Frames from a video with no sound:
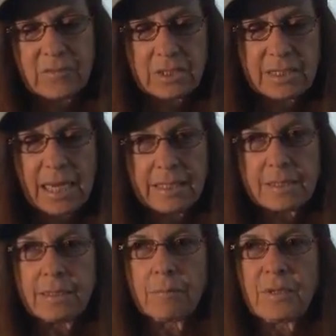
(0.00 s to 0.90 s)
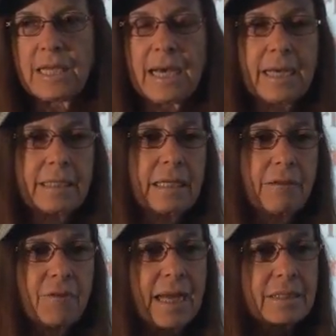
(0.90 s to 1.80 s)
Science Olympiad
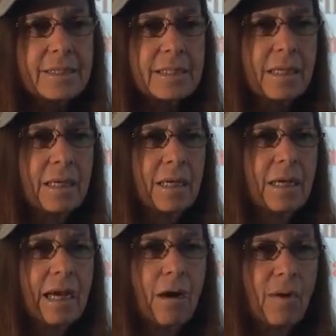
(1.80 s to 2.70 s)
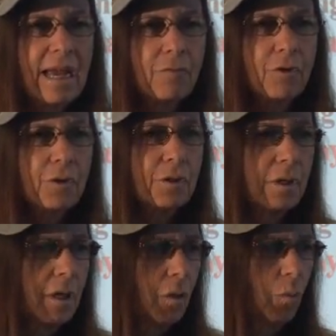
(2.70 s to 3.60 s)
events.
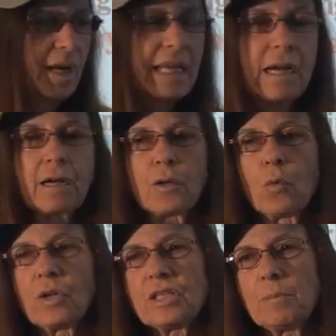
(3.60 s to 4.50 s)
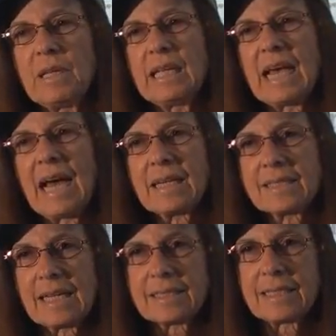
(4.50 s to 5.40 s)
However, we are going to be
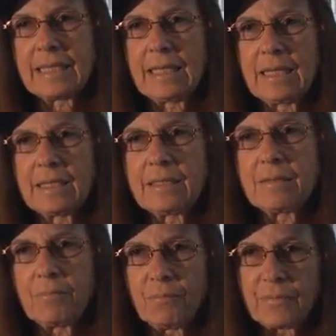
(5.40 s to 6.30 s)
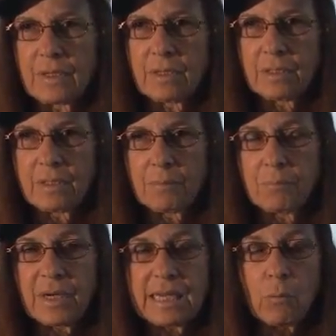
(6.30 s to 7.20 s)
accessing it,
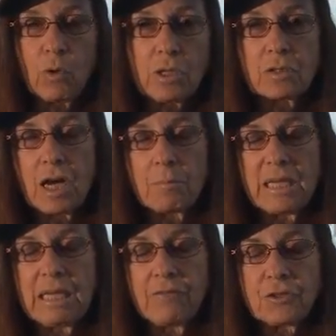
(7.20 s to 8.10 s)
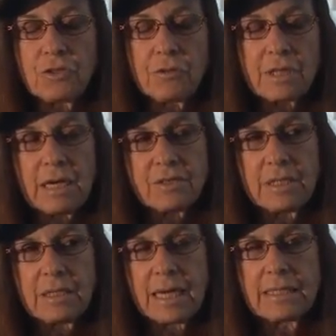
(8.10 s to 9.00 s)
but it will not be for
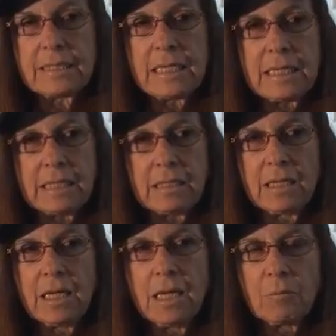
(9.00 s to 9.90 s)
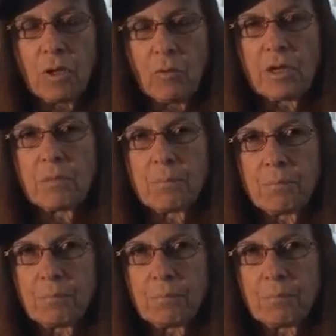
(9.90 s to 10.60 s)
2019, but we're